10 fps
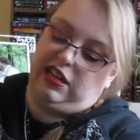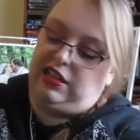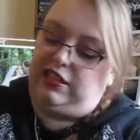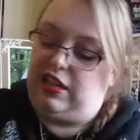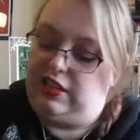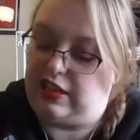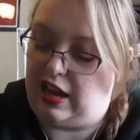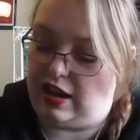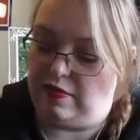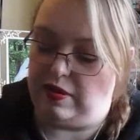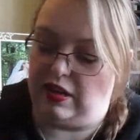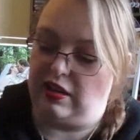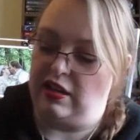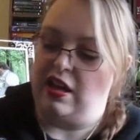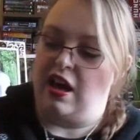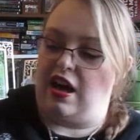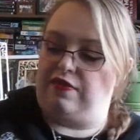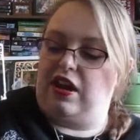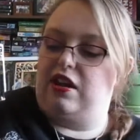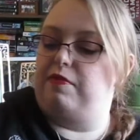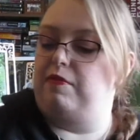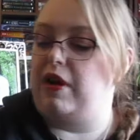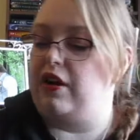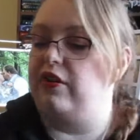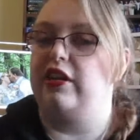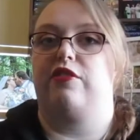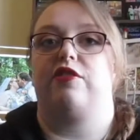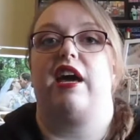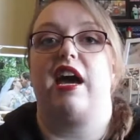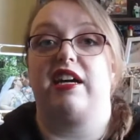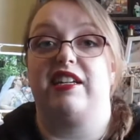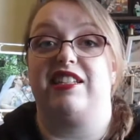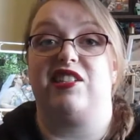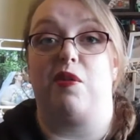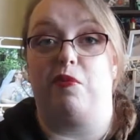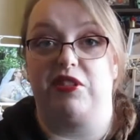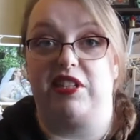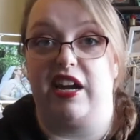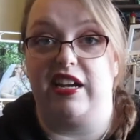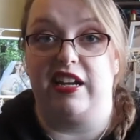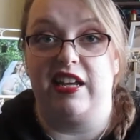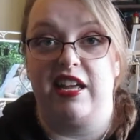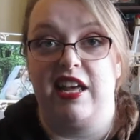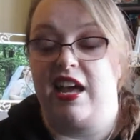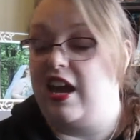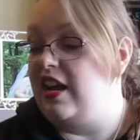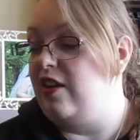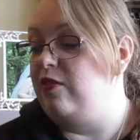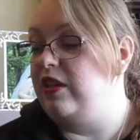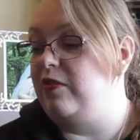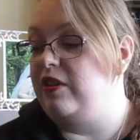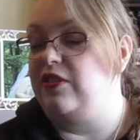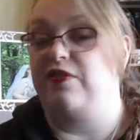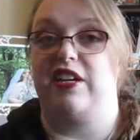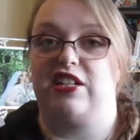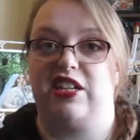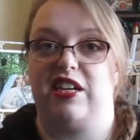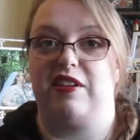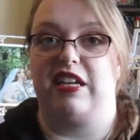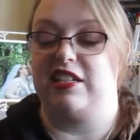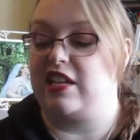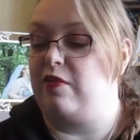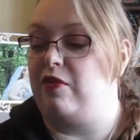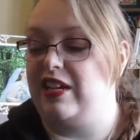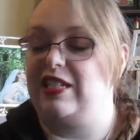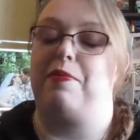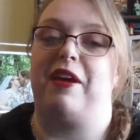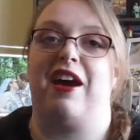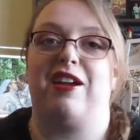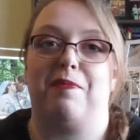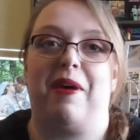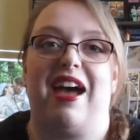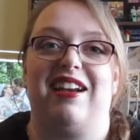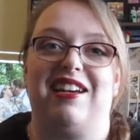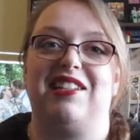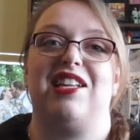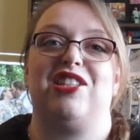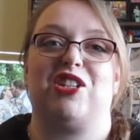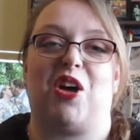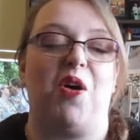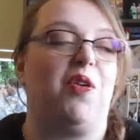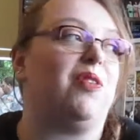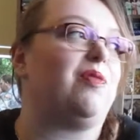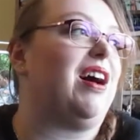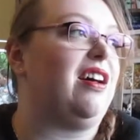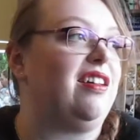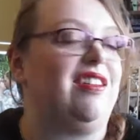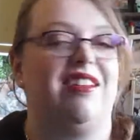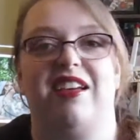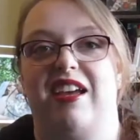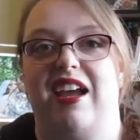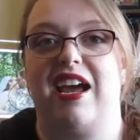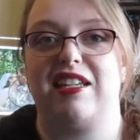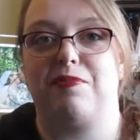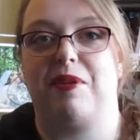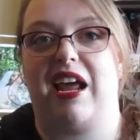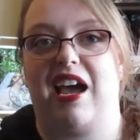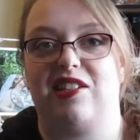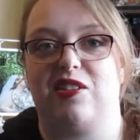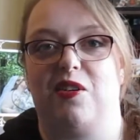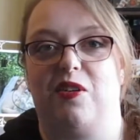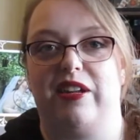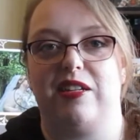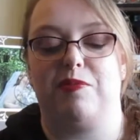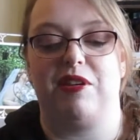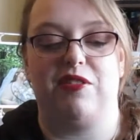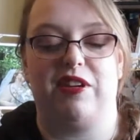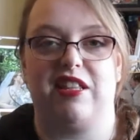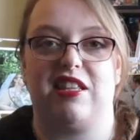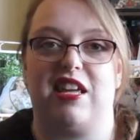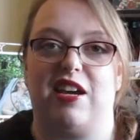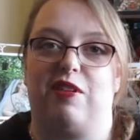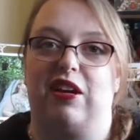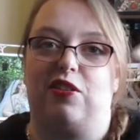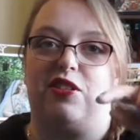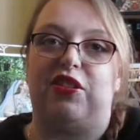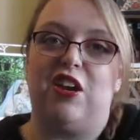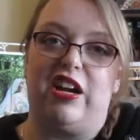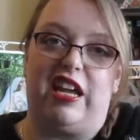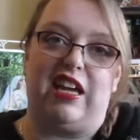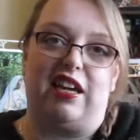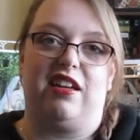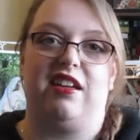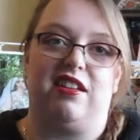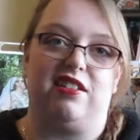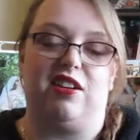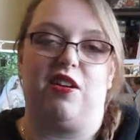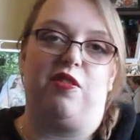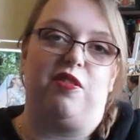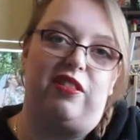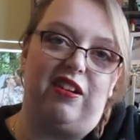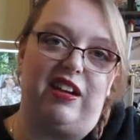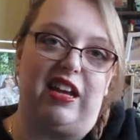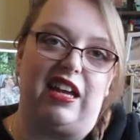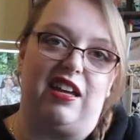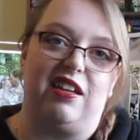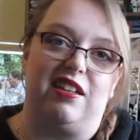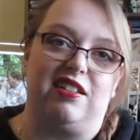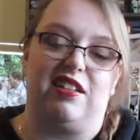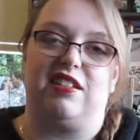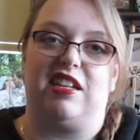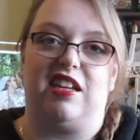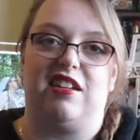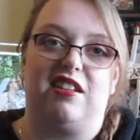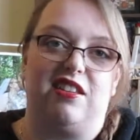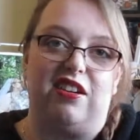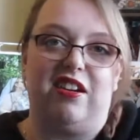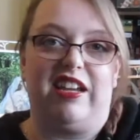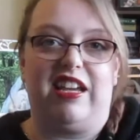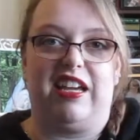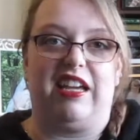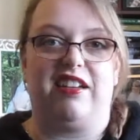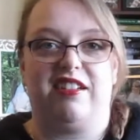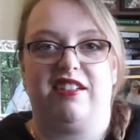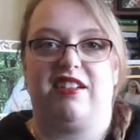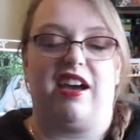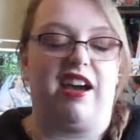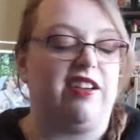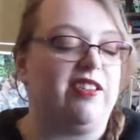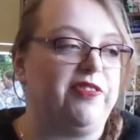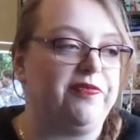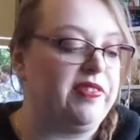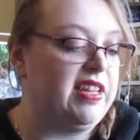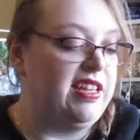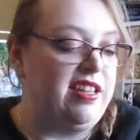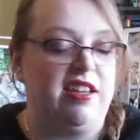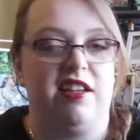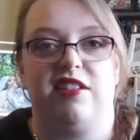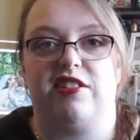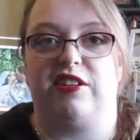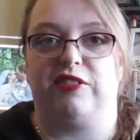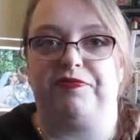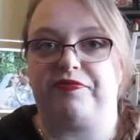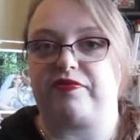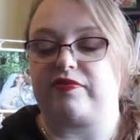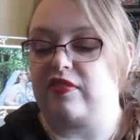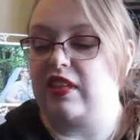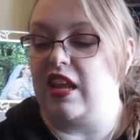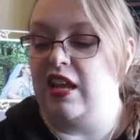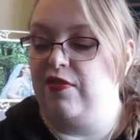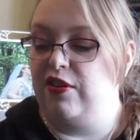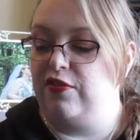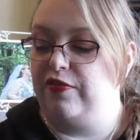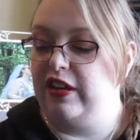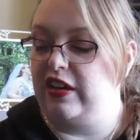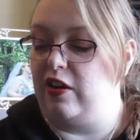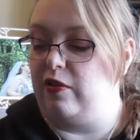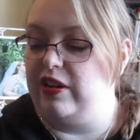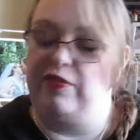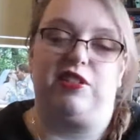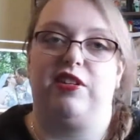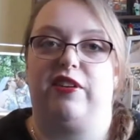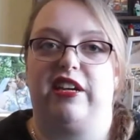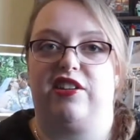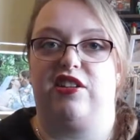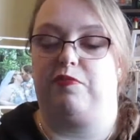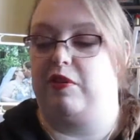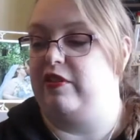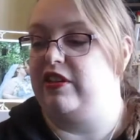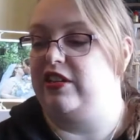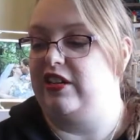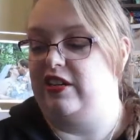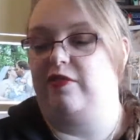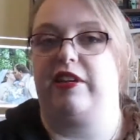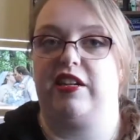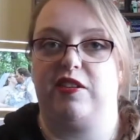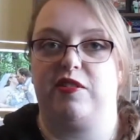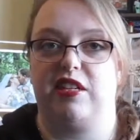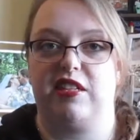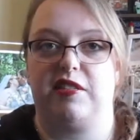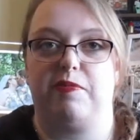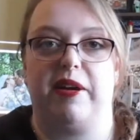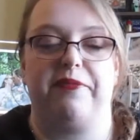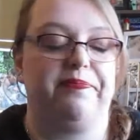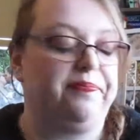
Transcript: to get set aside. But I've kind of been powering through that because it's almost done, and I really want to finish it because I want it to be on our bed because it's cold. Well, it hasn't been as cold. It's been doing the thing where it goes 30, 0, 30, 16, 30, I don't know. So if it would figure out what it was doing and just be winter, we could use this, but